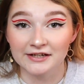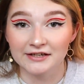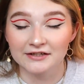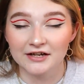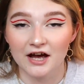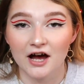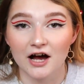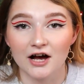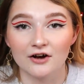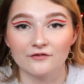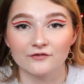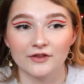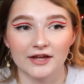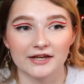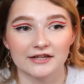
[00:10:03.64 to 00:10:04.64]
need
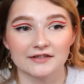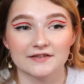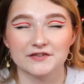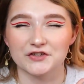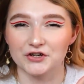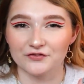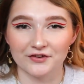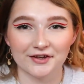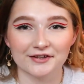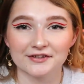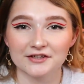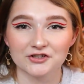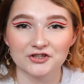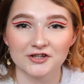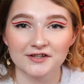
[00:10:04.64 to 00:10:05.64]
of like serving
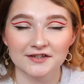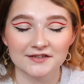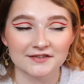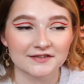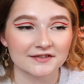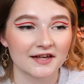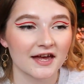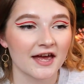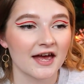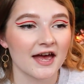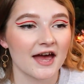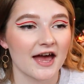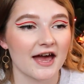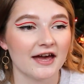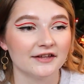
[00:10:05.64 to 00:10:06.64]
dishes.
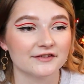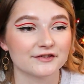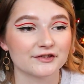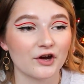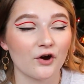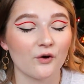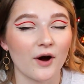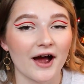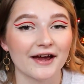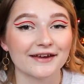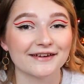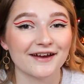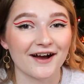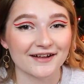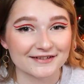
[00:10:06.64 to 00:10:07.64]
And so I
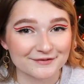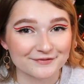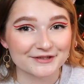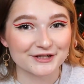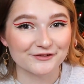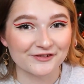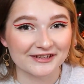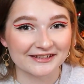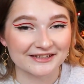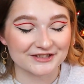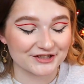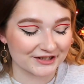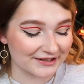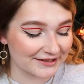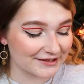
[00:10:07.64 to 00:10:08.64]
got some serving
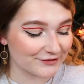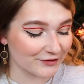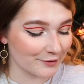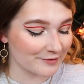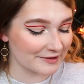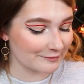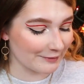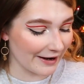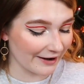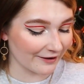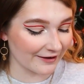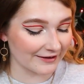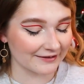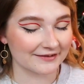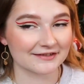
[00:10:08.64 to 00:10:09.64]
dishes from his
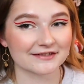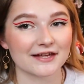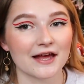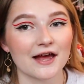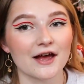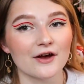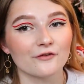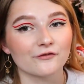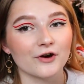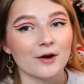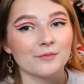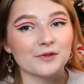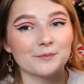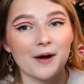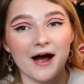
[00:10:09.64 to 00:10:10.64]
parents
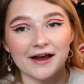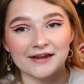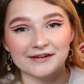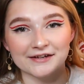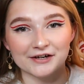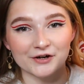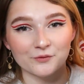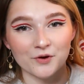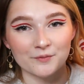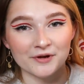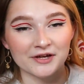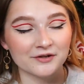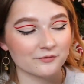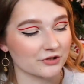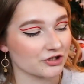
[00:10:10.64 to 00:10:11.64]
from the Pioneer
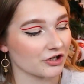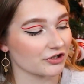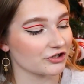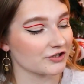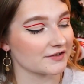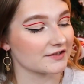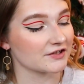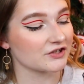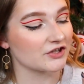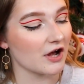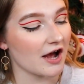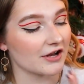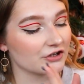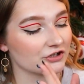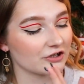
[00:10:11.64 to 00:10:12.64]
Woman, which are just
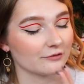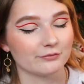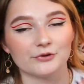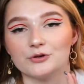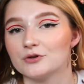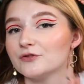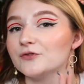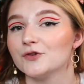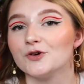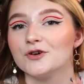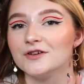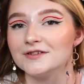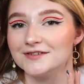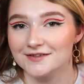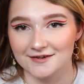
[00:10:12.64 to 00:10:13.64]
such
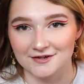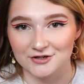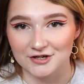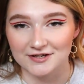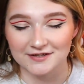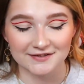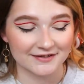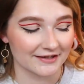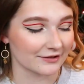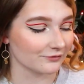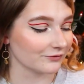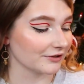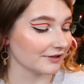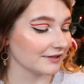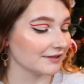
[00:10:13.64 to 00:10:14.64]
beautiful dishes. They
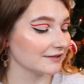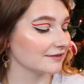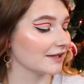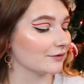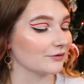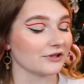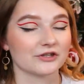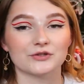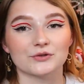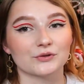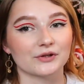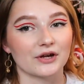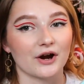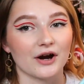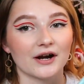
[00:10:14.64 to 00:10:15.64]
really, they really
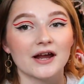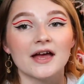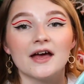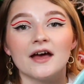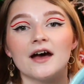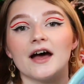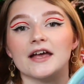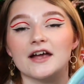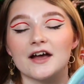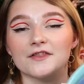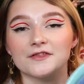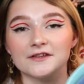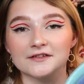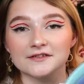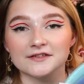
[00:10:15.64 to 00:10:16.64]
truly are. I
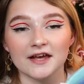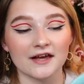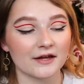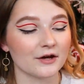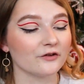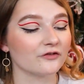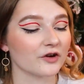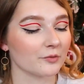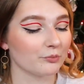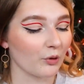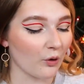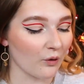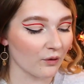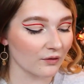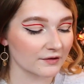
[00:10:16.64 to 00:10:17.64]
got this set of
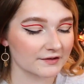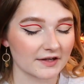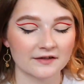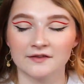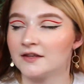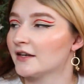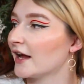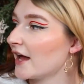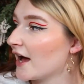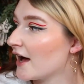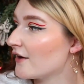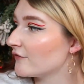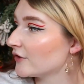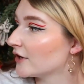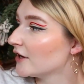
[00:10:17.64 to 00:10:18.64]
bowls and then I
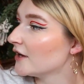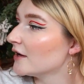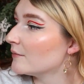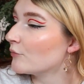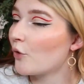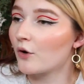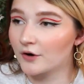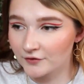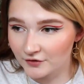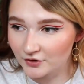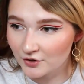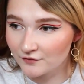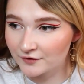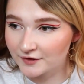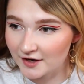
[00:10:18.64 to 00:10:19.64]
have more that
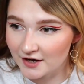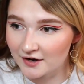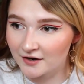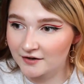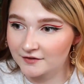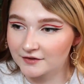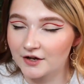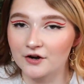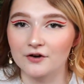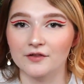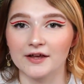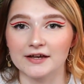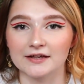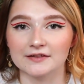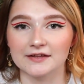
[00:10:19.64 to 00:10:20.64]
are over there. They're
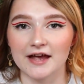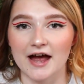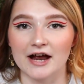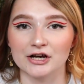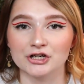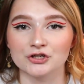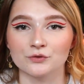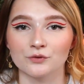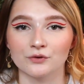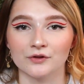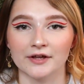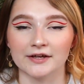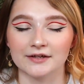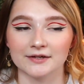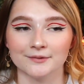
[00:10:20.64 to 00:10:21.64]
like the actual
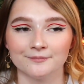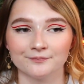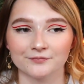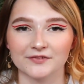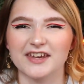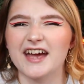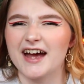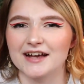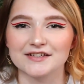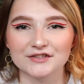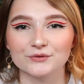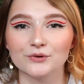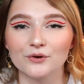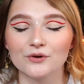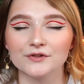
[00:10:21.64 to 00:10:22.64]
like
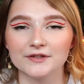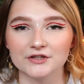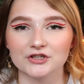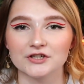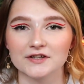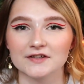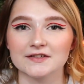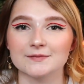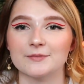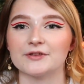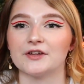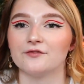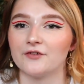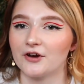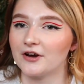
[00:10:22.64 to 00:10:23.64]
casserole dishes, but
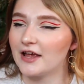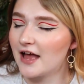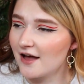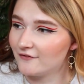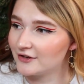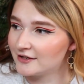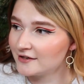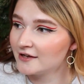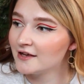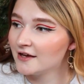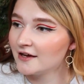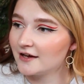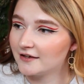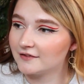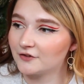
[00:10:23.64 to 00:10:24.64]
they're very heavy
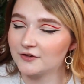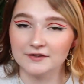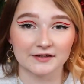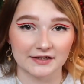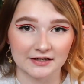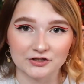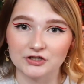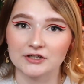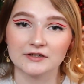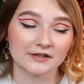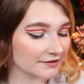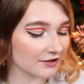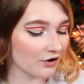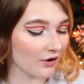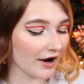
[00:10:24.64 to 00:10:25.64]
and they're in the kitchen.
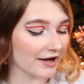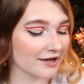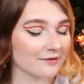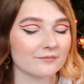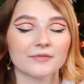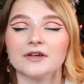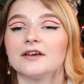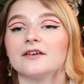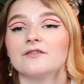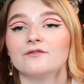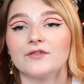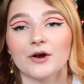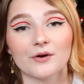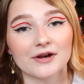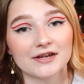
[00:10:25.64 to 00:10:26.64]
So I am
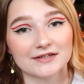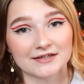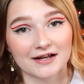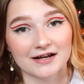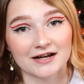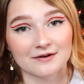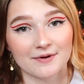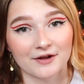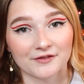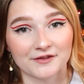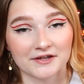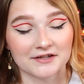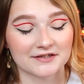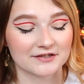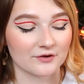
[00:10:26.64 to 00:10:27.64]
very excited about
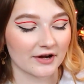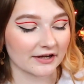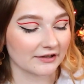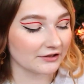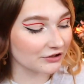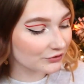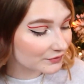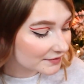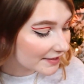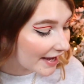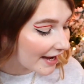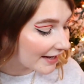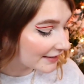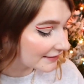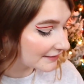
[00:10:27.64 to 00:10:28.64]
this. So I can use
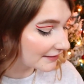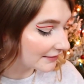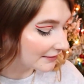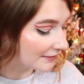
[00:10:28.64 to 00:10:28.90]
that